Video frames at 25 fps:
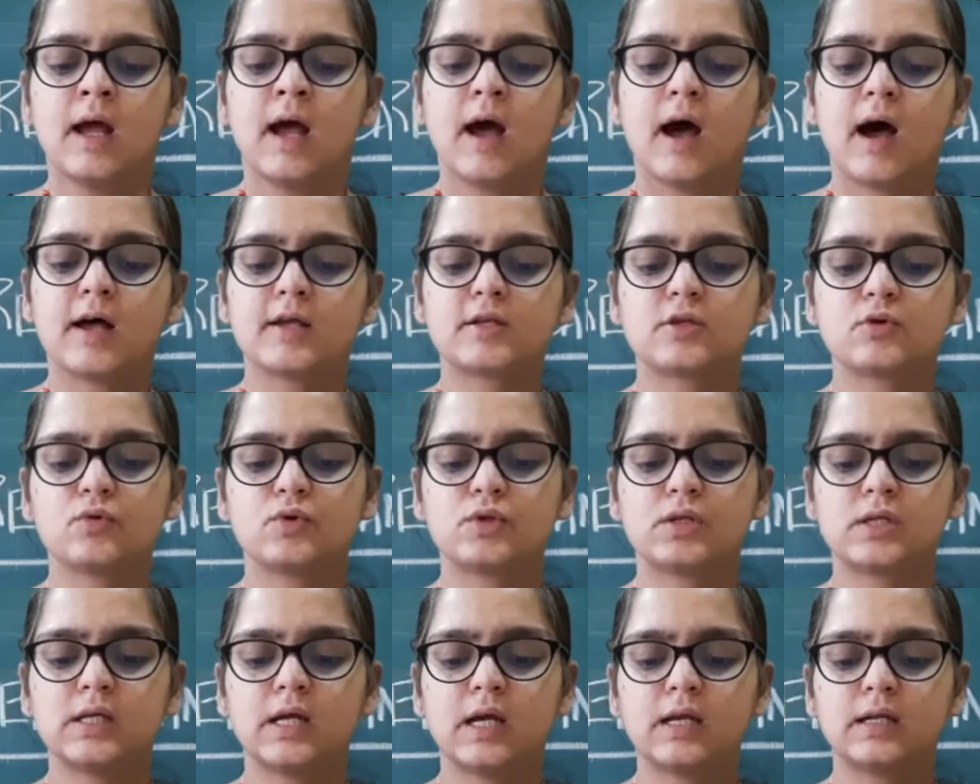
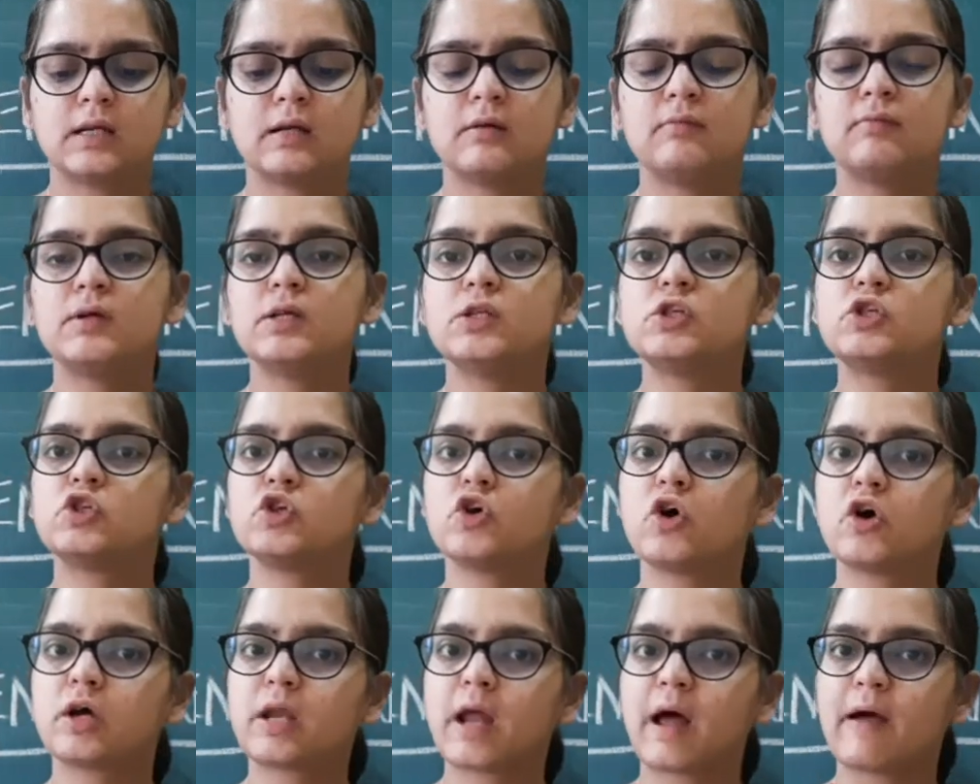associated with
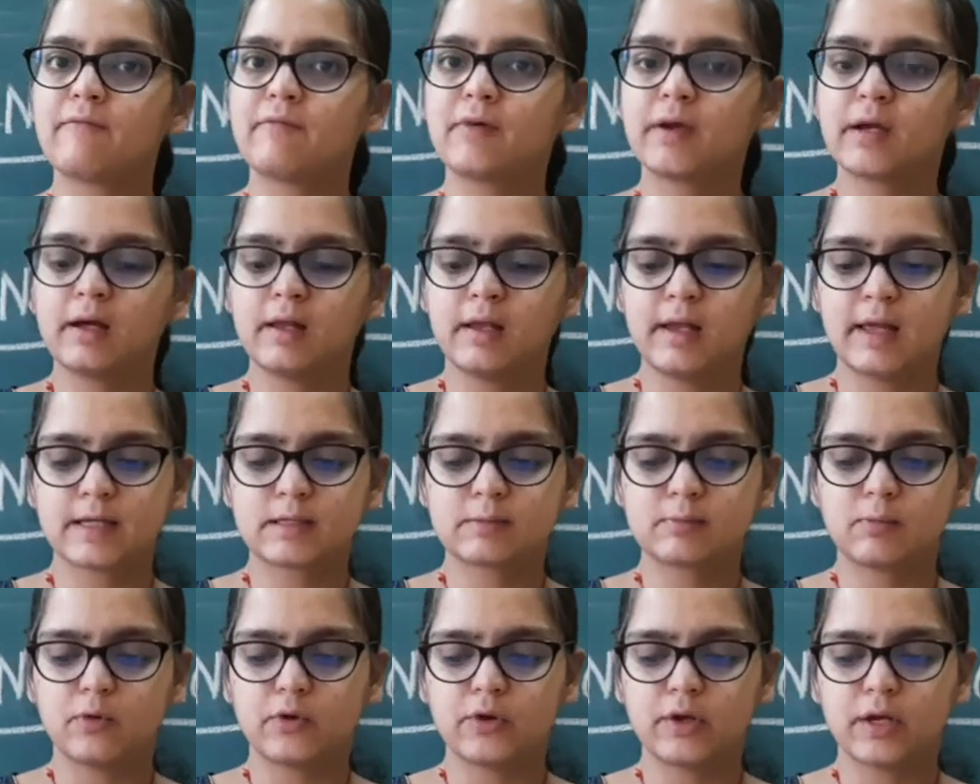geographical
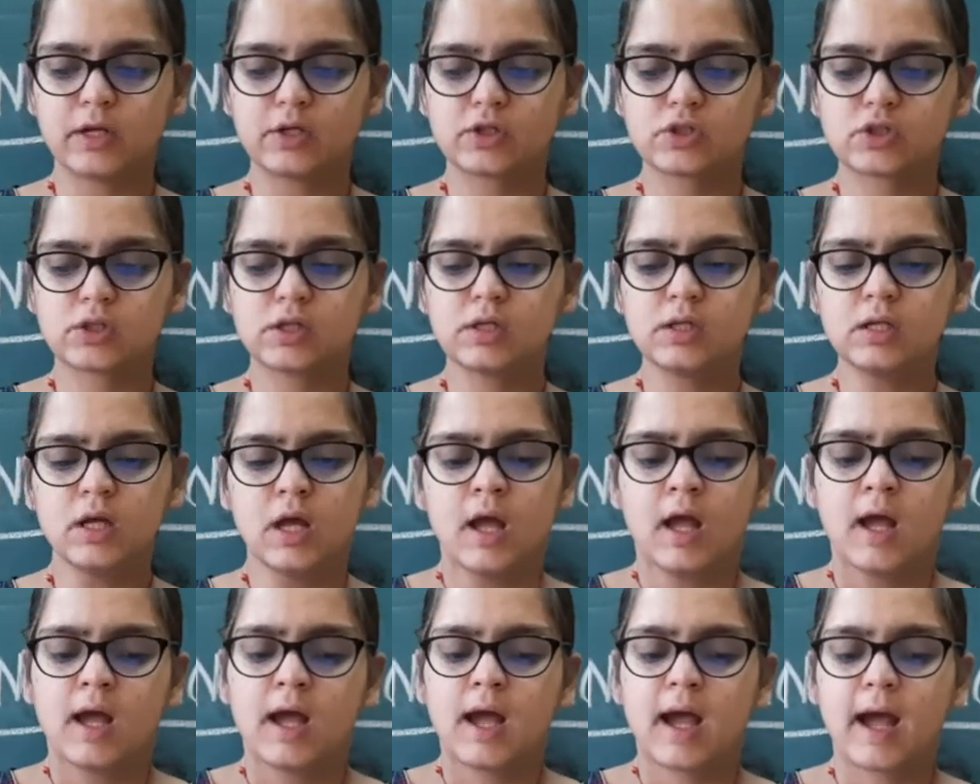exploration
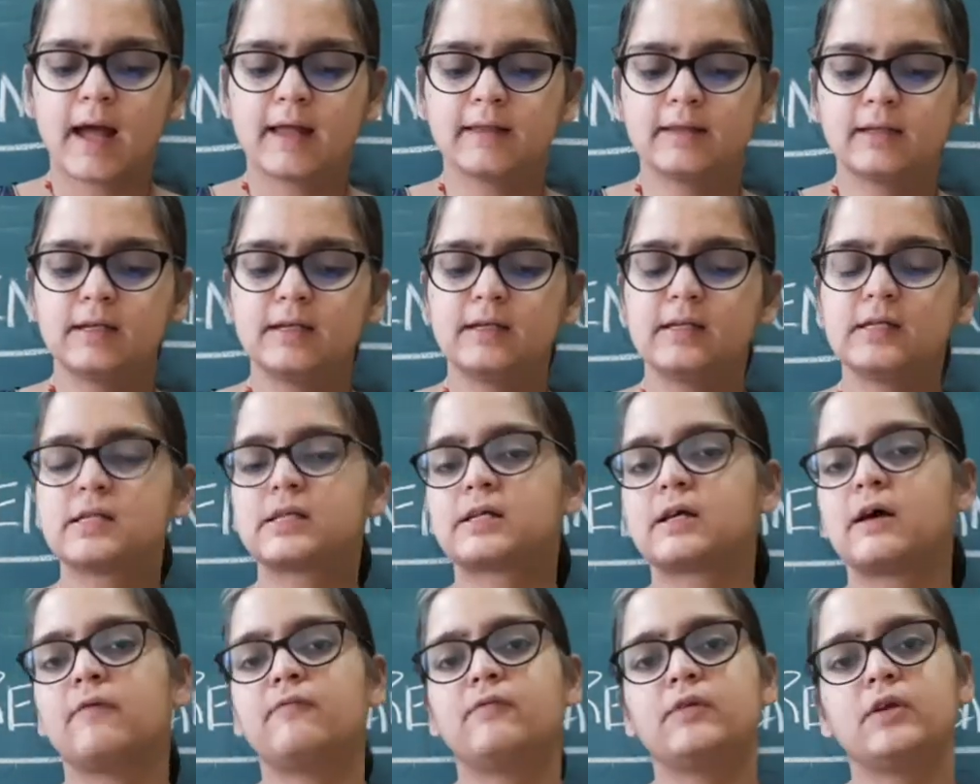and the
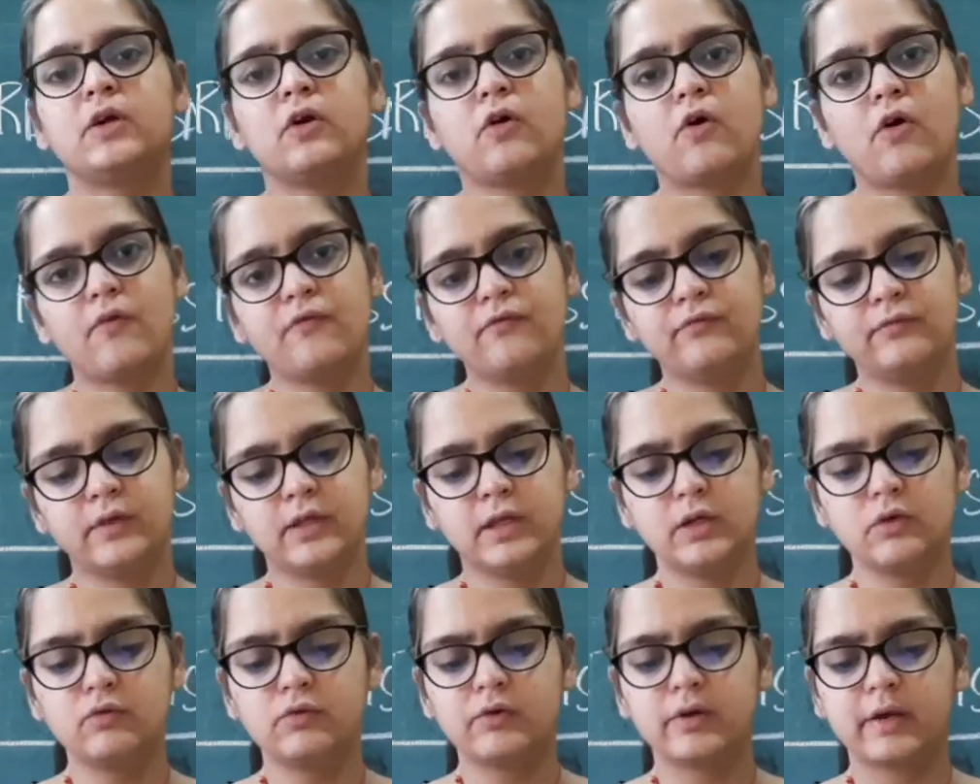discovery of
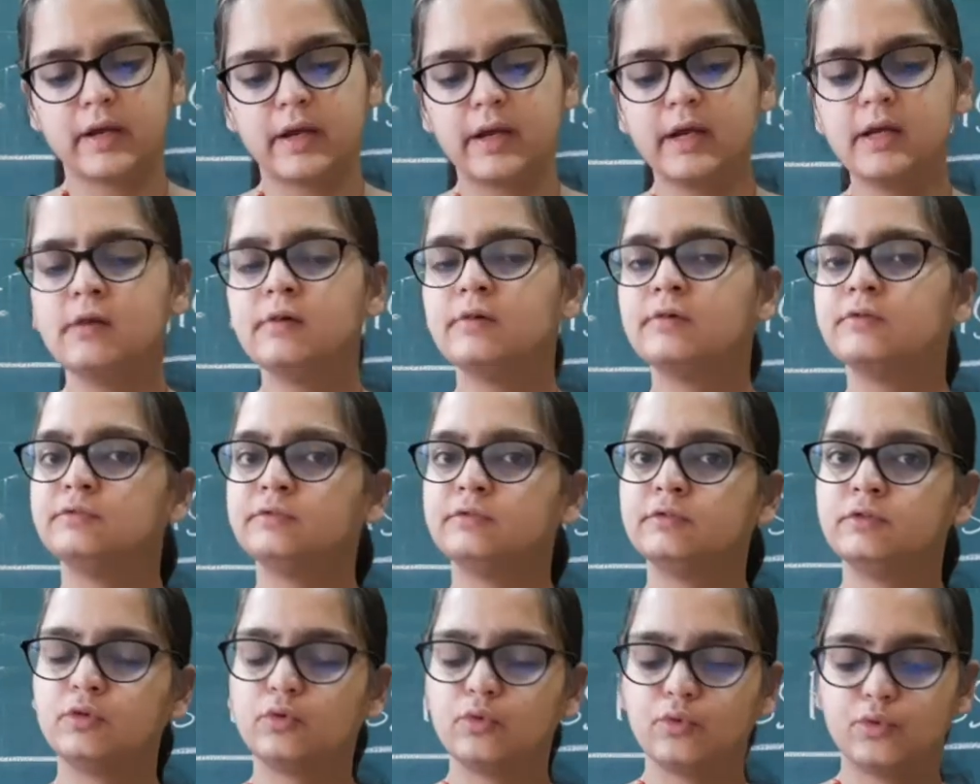new trade
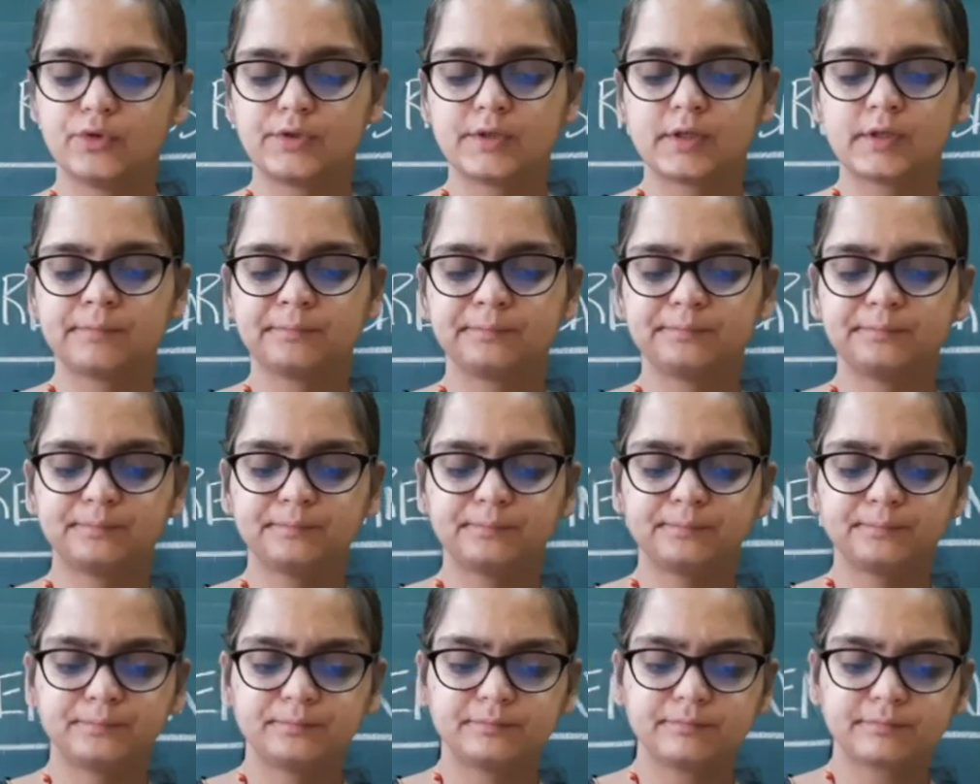routes.
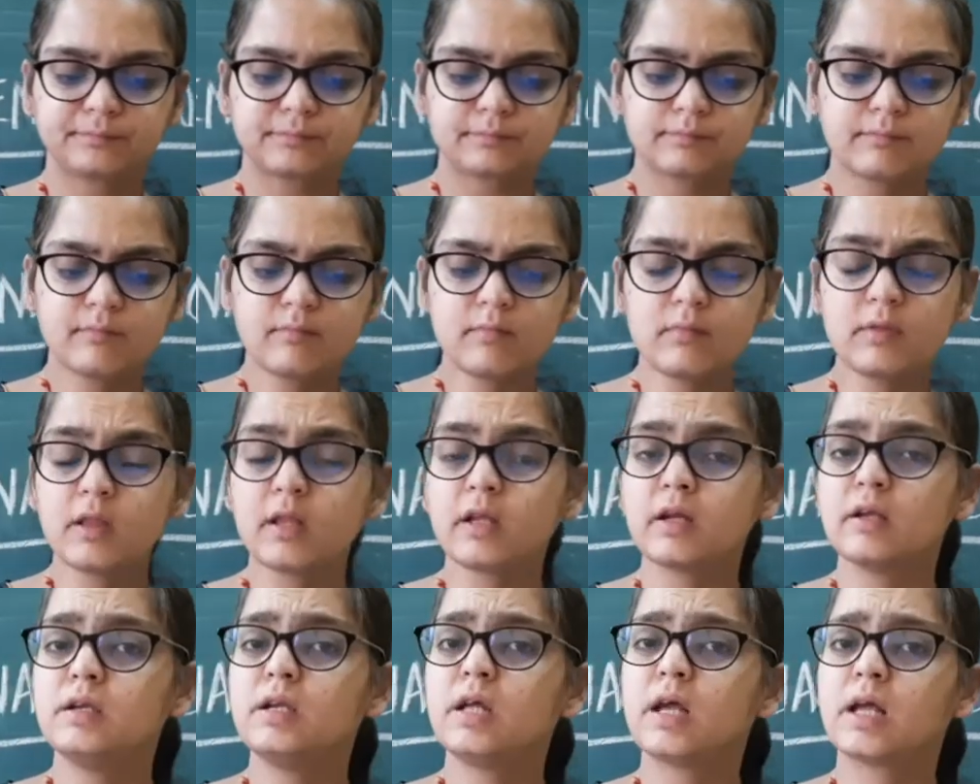
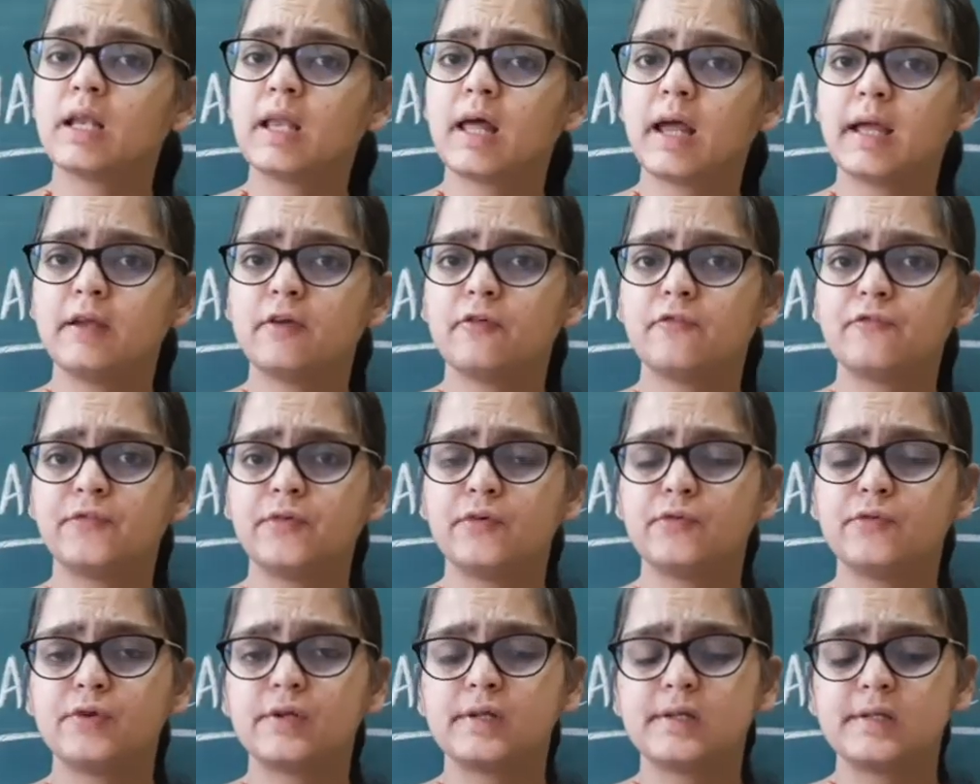Decline of
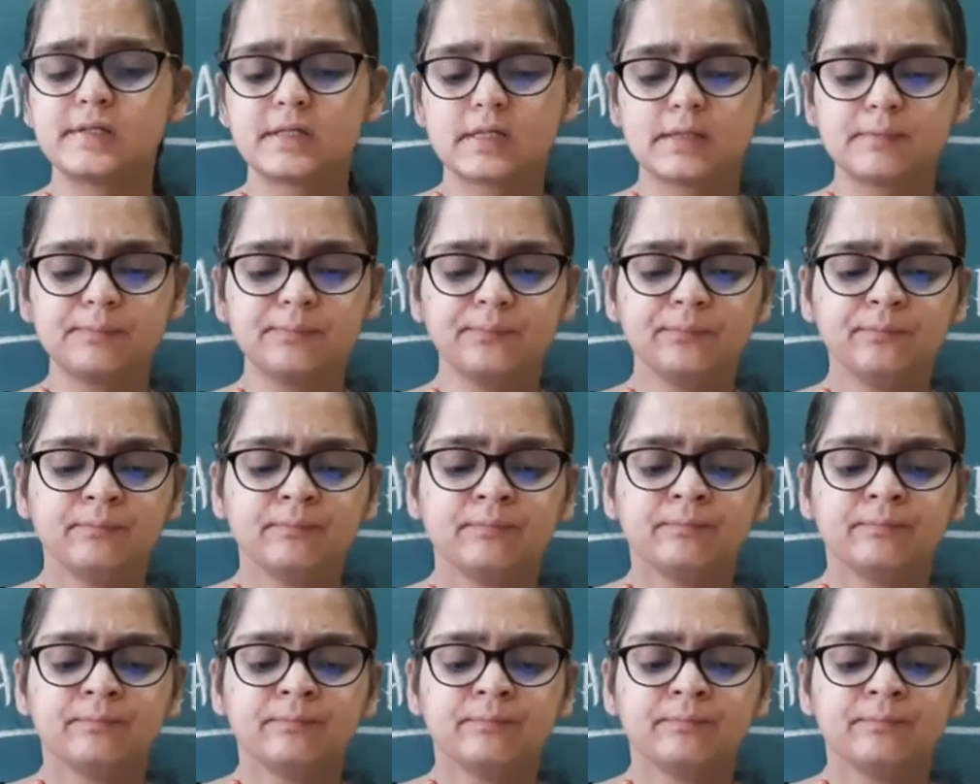feudalism.